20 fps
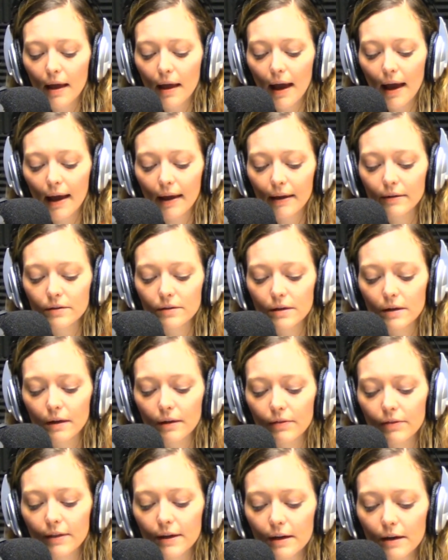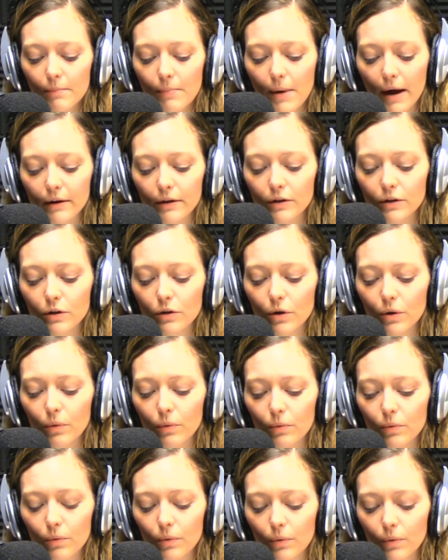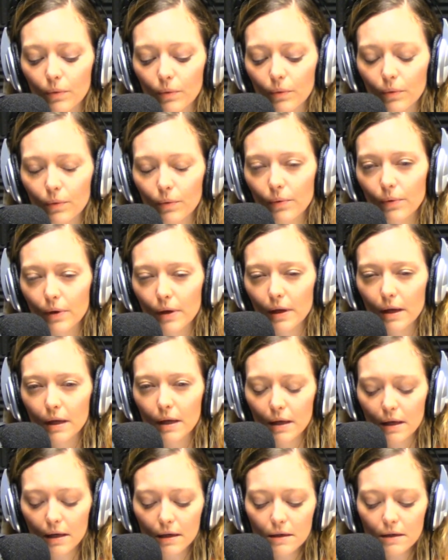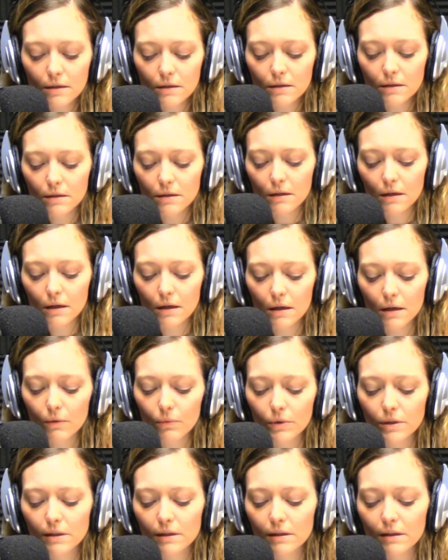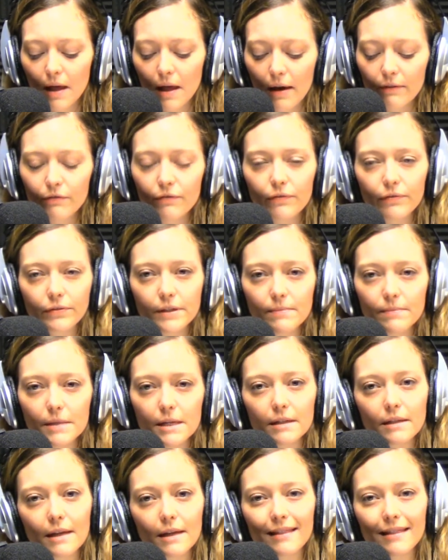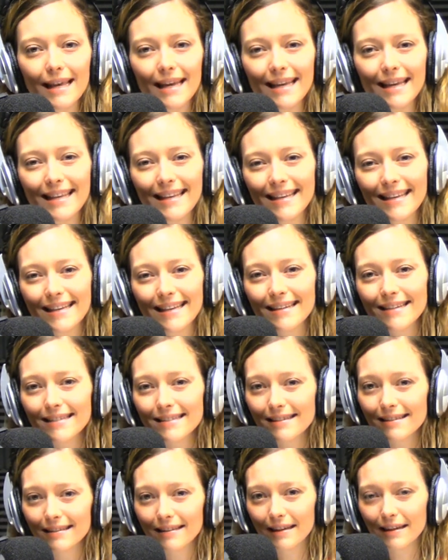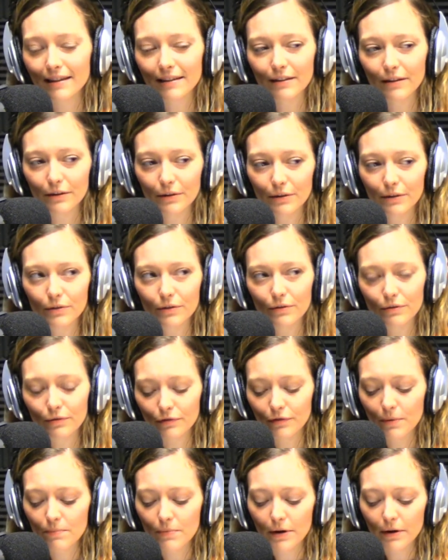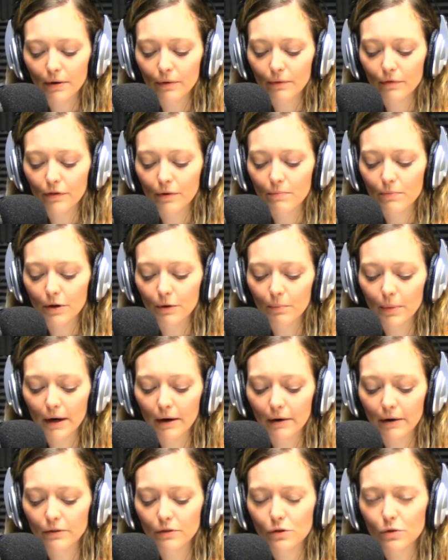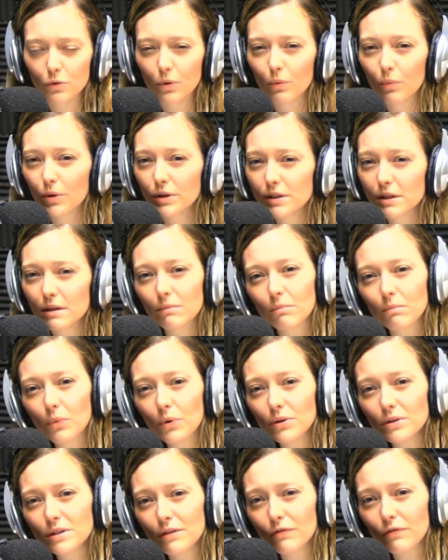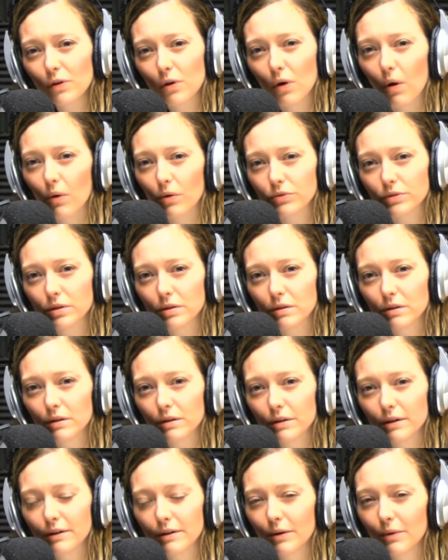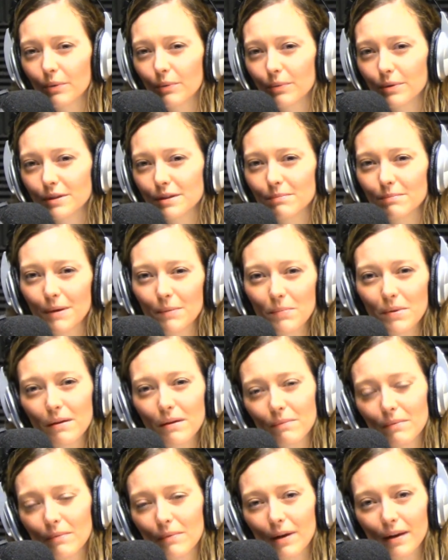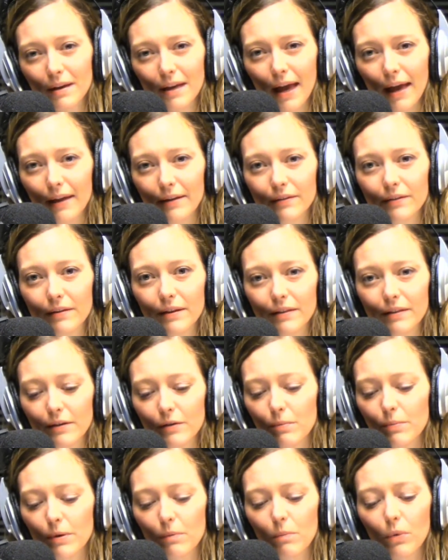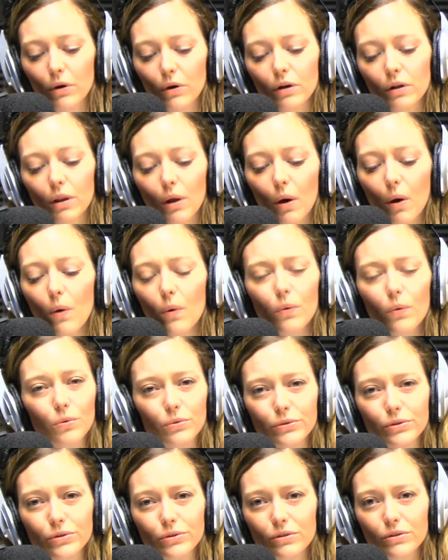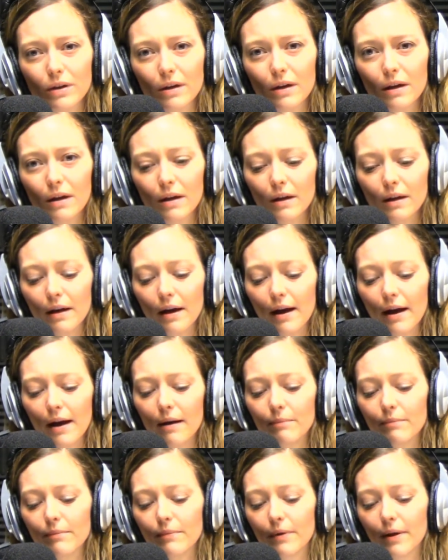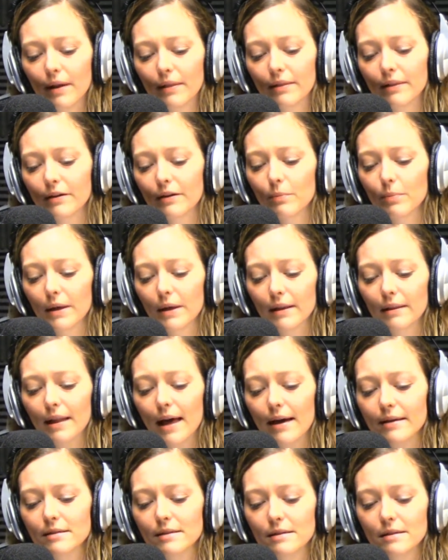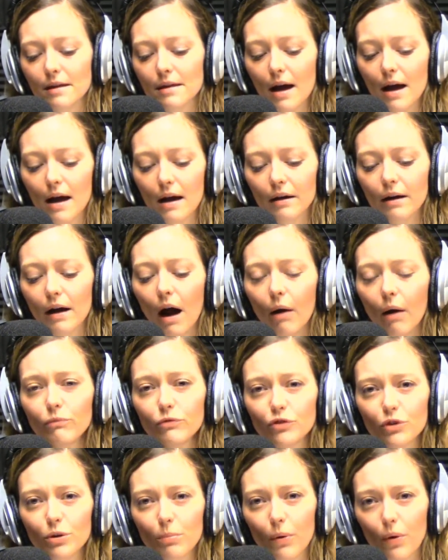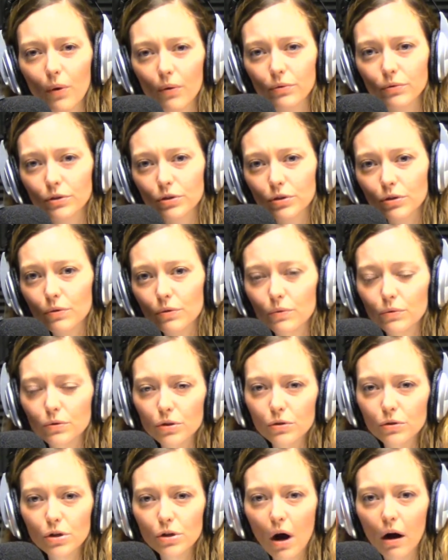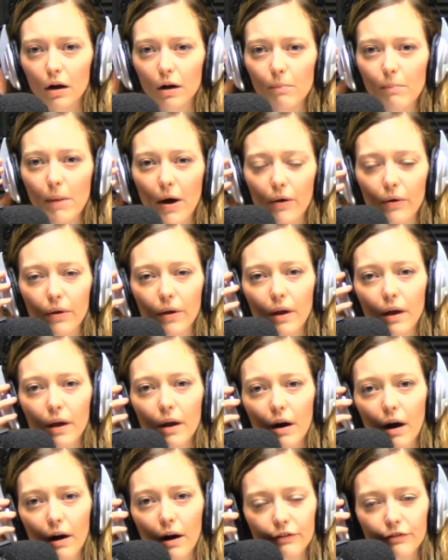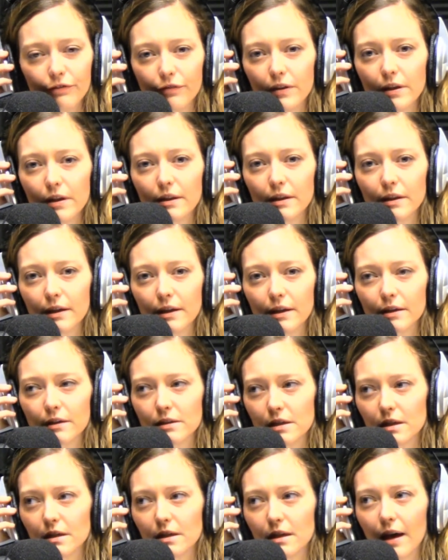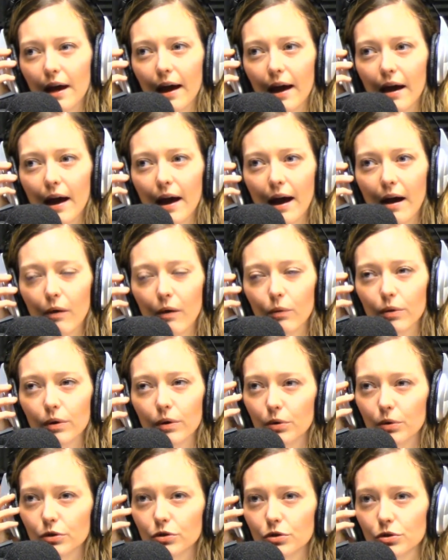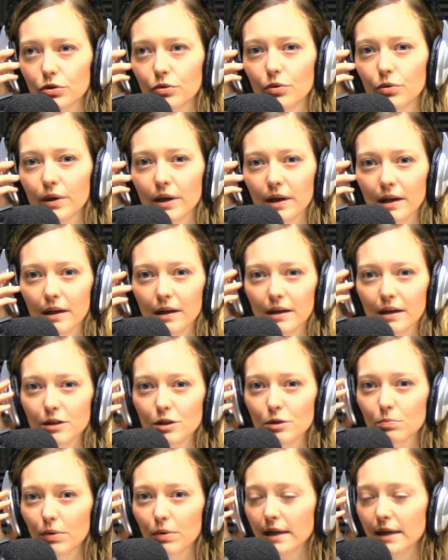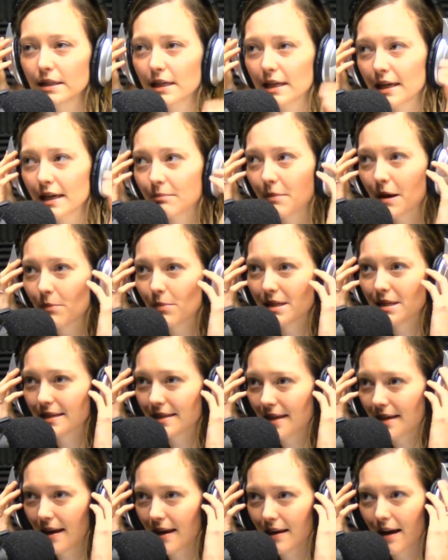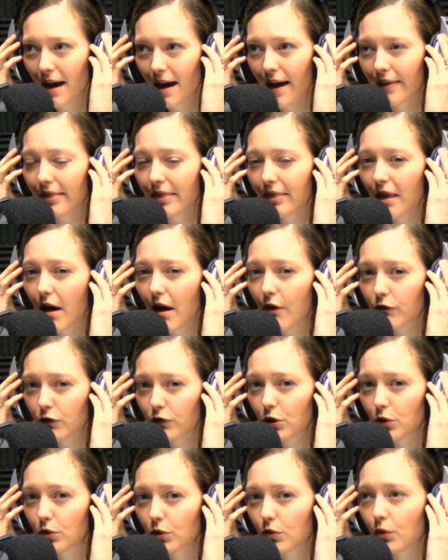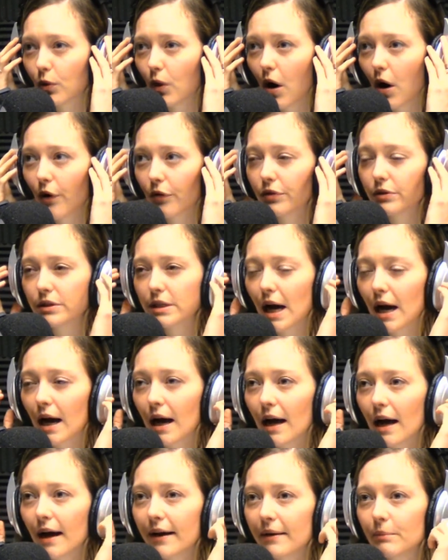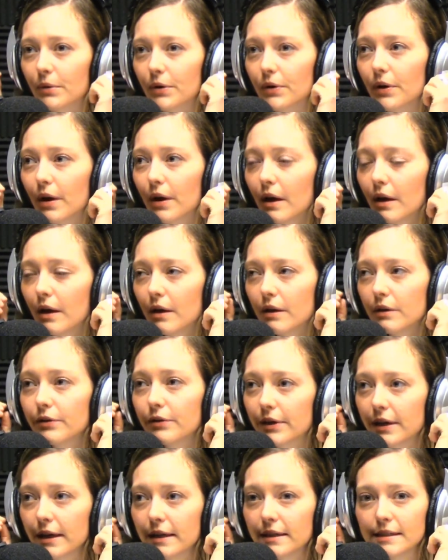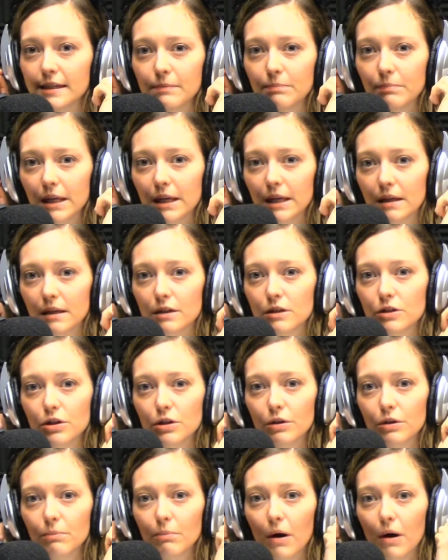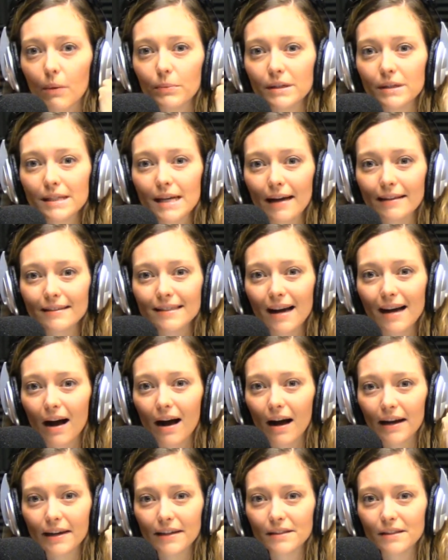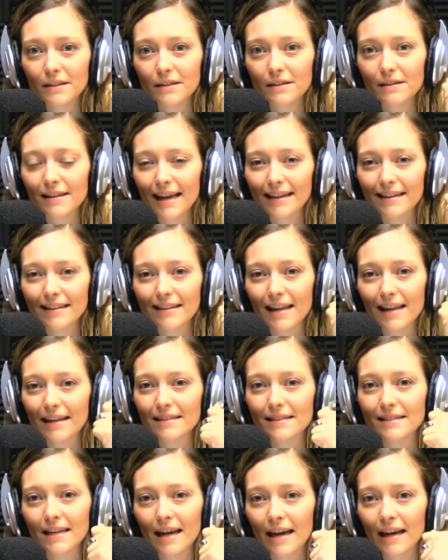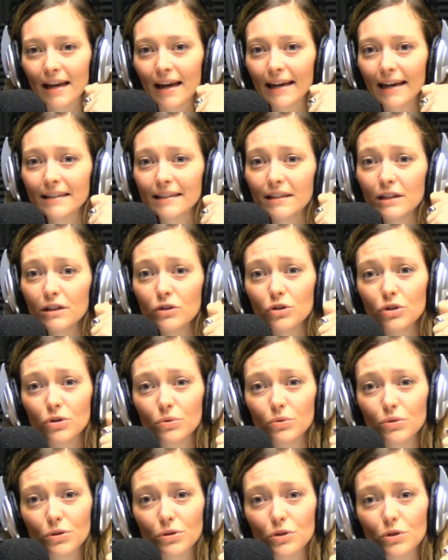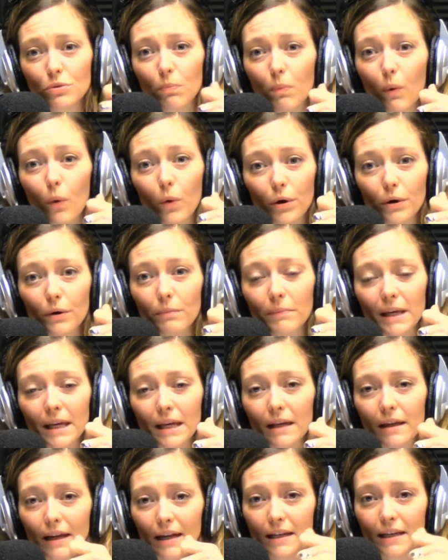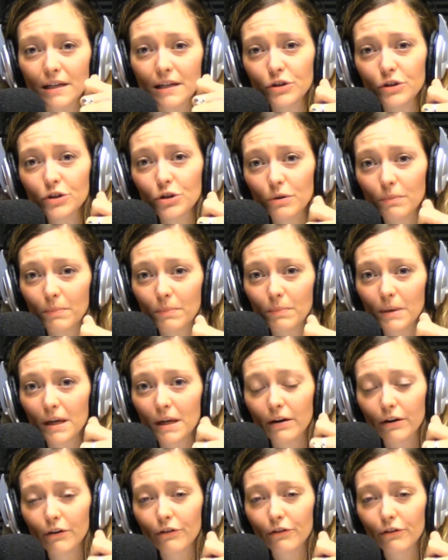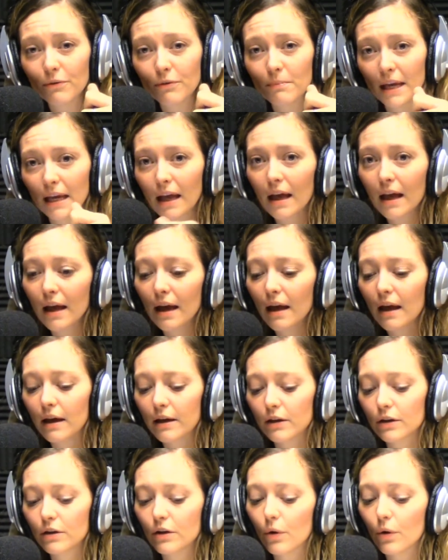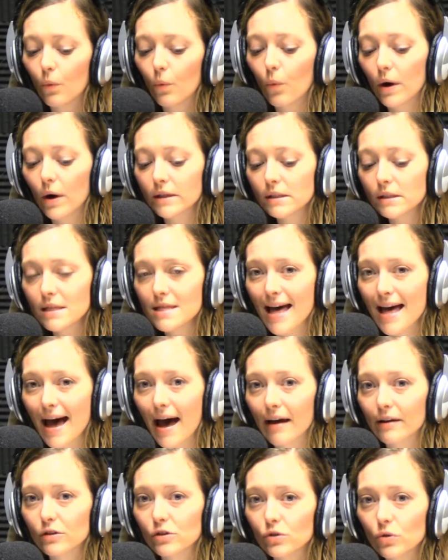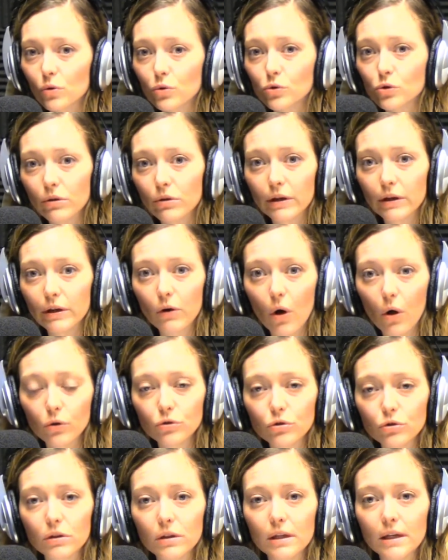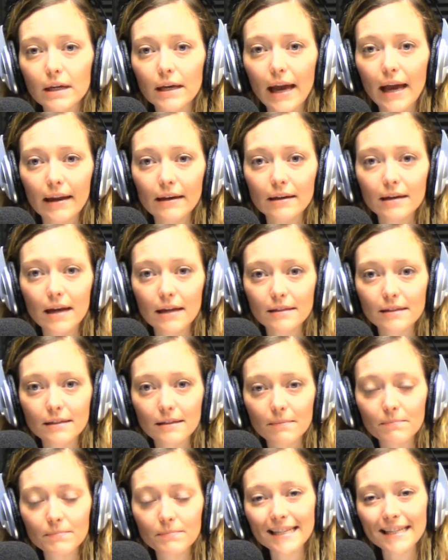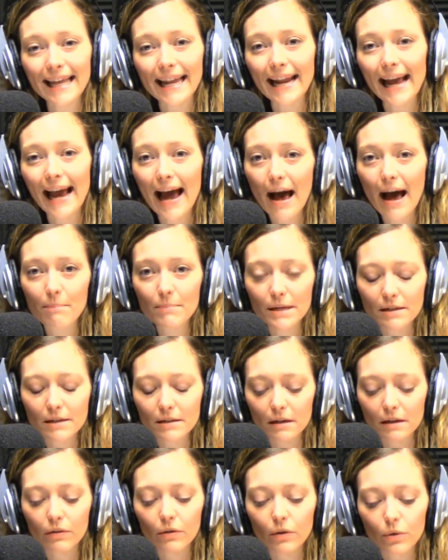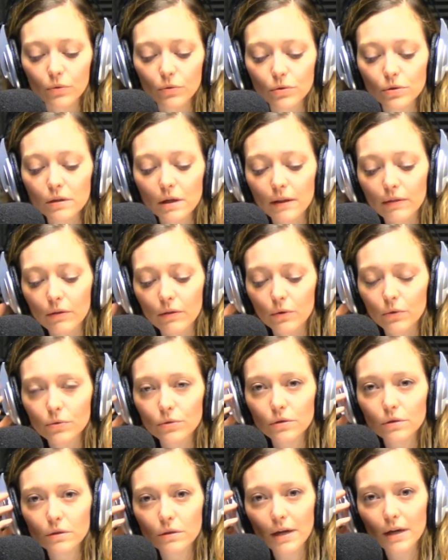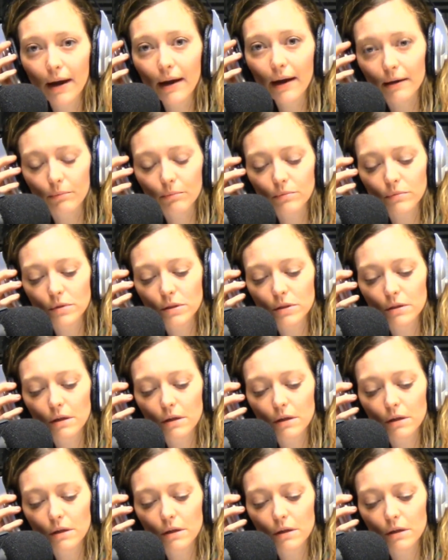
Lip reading: And think about it, is was love something that they easily learned from their parents, or was it more difficult? Was it maybe again a little bit more closed, a little bit less comfortable to talk about our feelings and how we were doing and expressing and maybe saying "I love you" all the time, or looking deeply into your mom and dad's eyes and saying "I need you to support me and I need you to be here for me." Was that socially, culturally, and something that happened in those times?